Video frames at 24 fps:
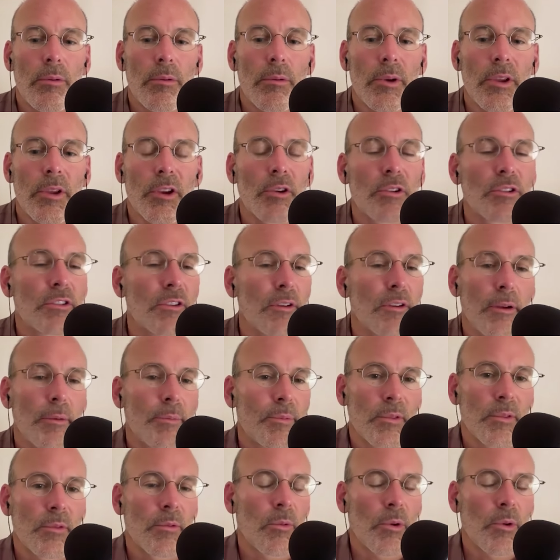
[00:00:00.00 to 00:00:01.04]
we
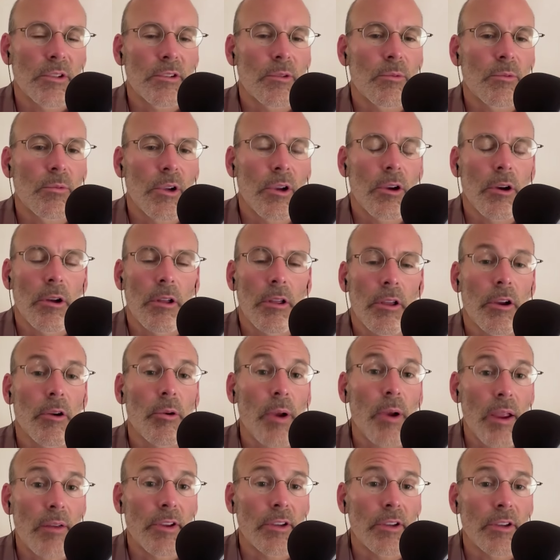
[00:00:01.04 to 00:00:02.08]
developed what we call a
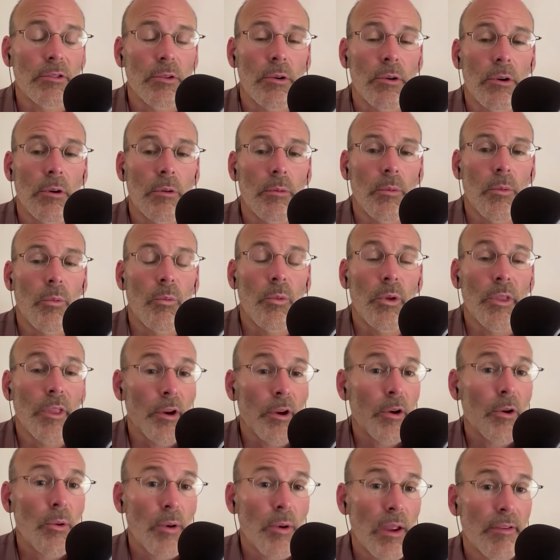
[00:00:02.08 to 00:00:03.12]
craving tool when they're
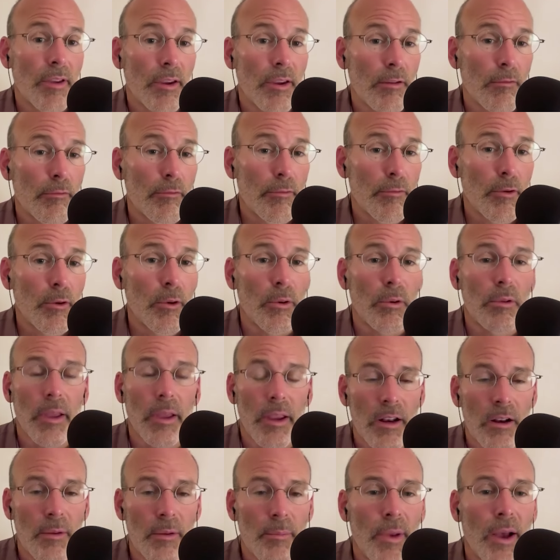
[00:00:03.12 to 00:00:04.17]
craving a food
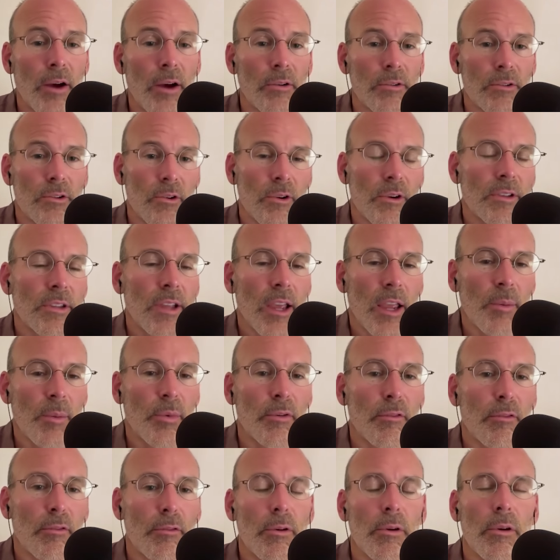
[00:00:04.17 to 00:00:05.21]
like an amount or a type
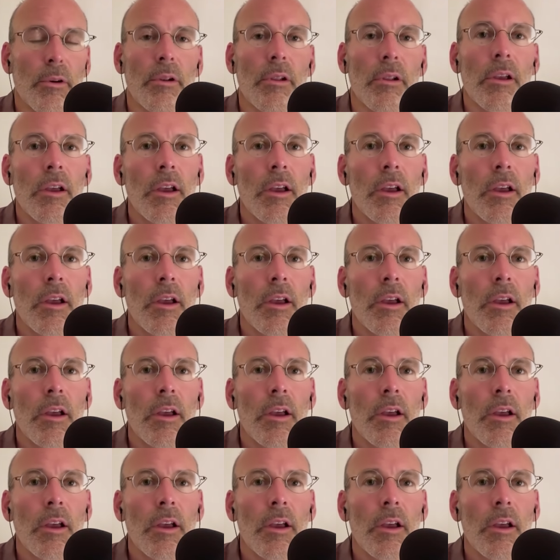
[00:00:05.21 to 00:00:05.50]
of food